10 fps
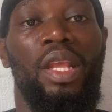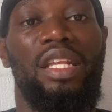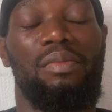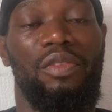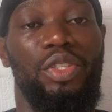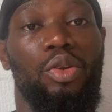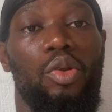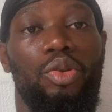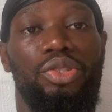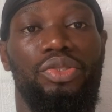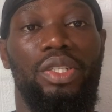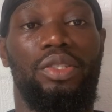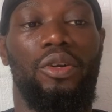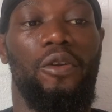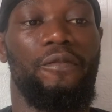some of the core strengths
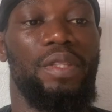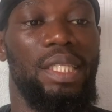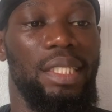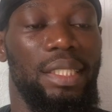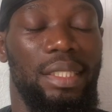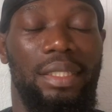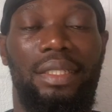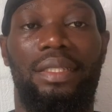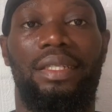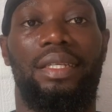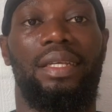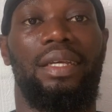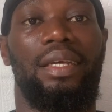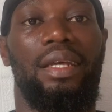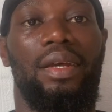of this
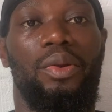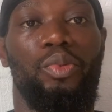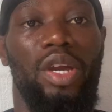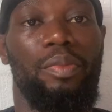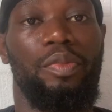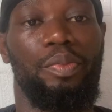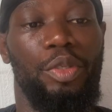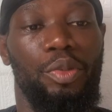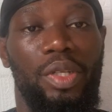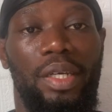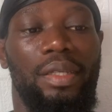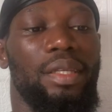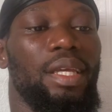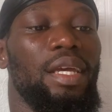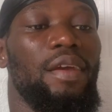web builder.
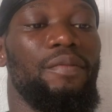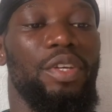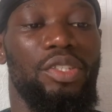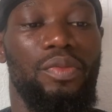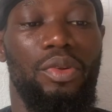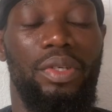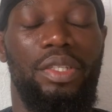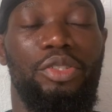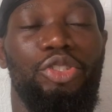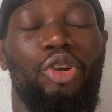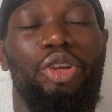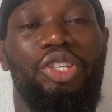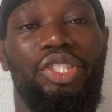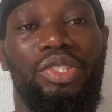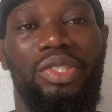First of all, all you
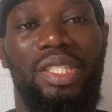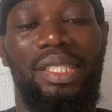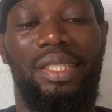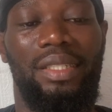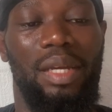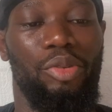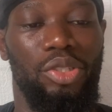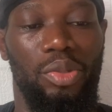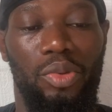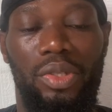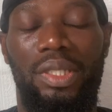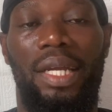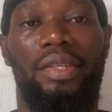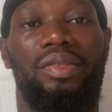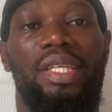just have to do is describe what you want,
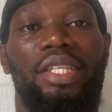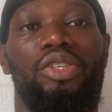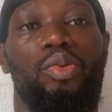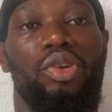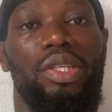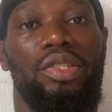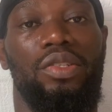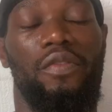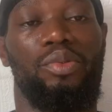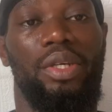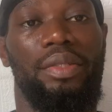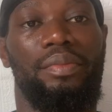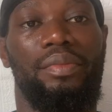and you get your working software.